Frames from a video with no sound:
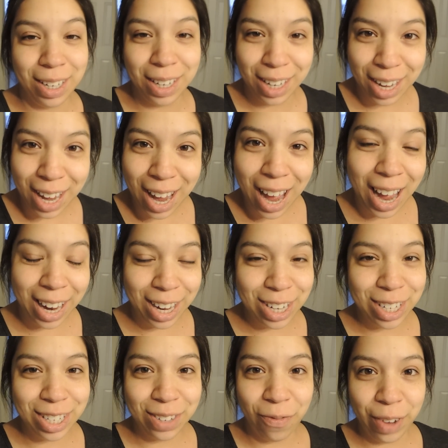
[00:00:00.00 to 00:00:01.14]
I
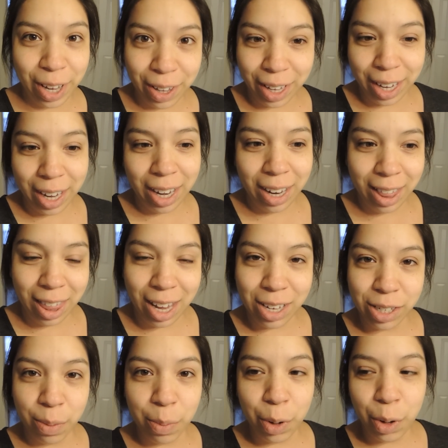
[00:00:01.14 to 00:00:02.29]
can just feel it. Things are